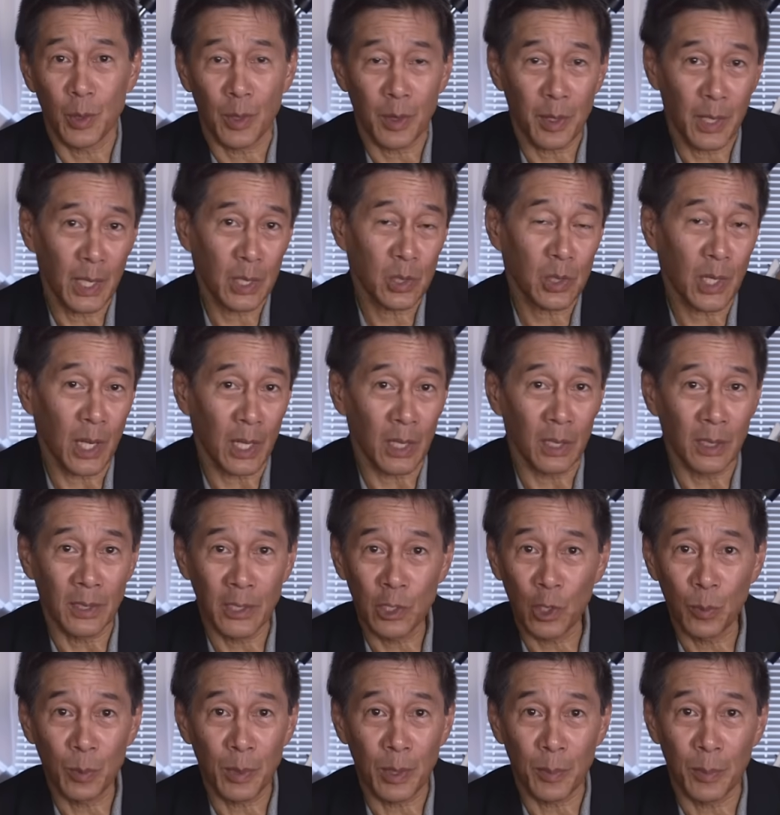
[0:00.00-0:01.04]
things got a
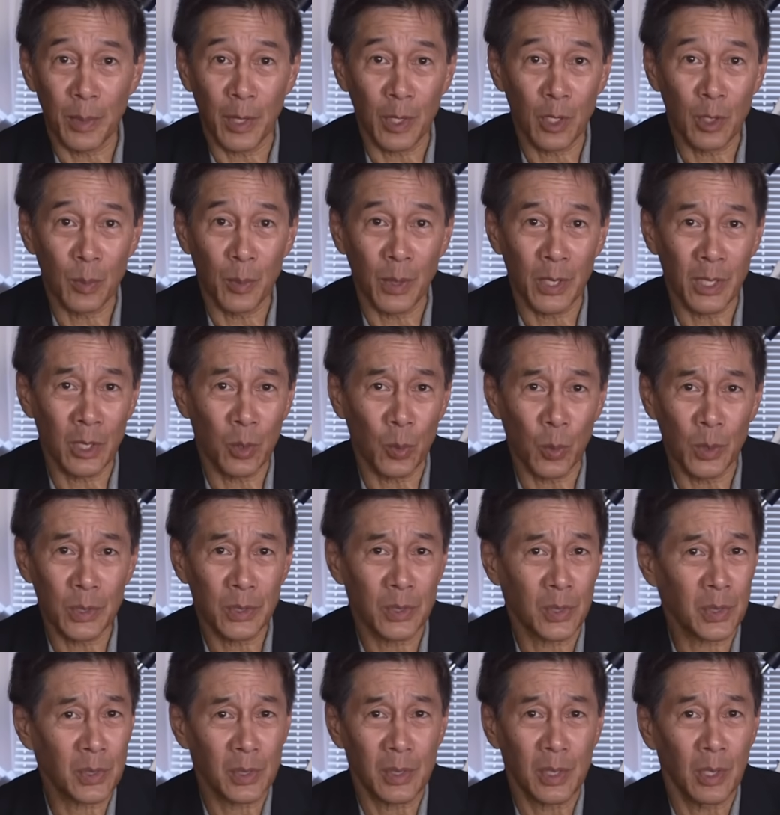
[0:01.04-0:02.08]
little bit better, but it was
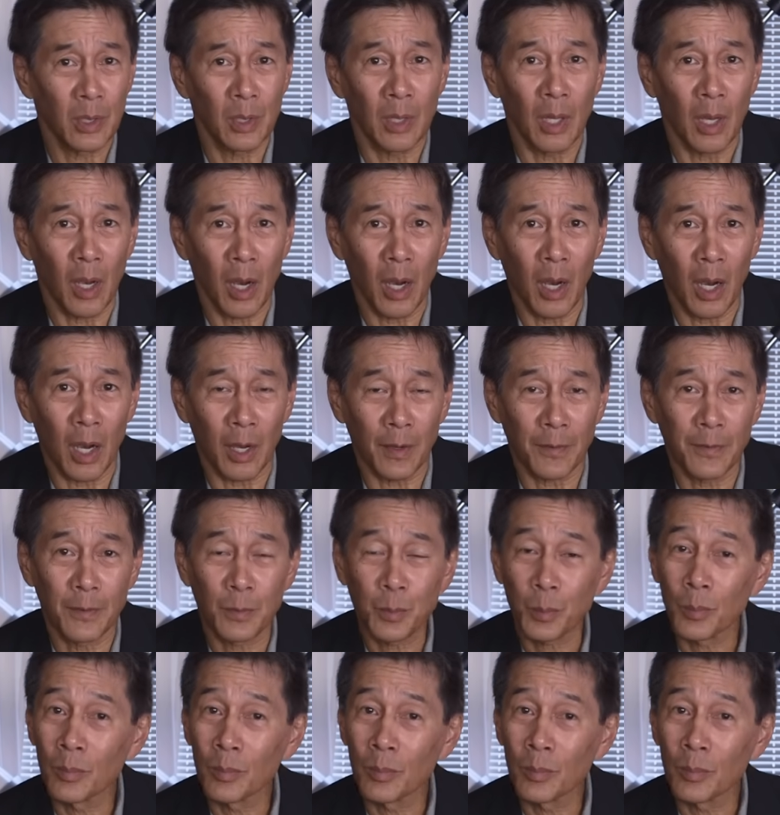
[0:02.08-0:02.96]
still off.